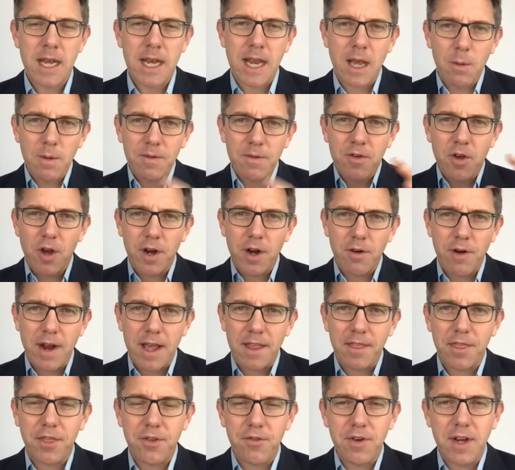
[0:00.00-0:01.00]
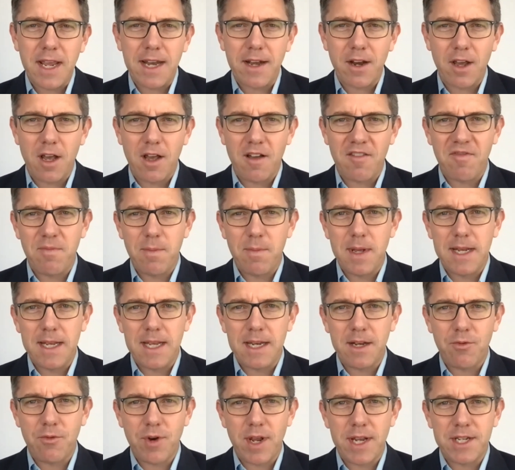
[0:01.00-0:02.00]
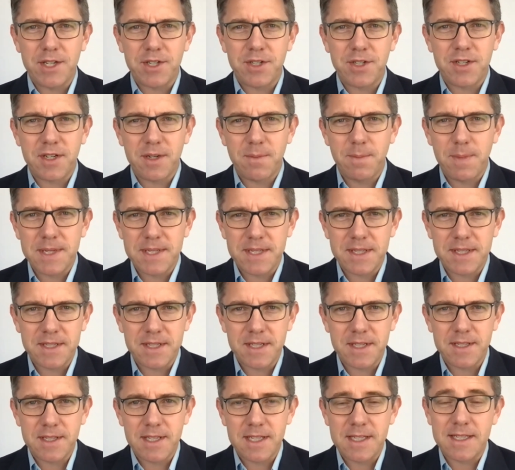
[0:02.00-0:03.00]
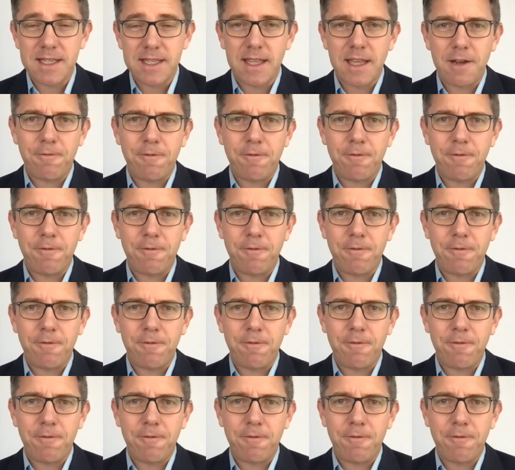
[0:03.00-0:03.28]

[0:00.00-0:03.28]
Now we've got around 3.5 million registered businesses in South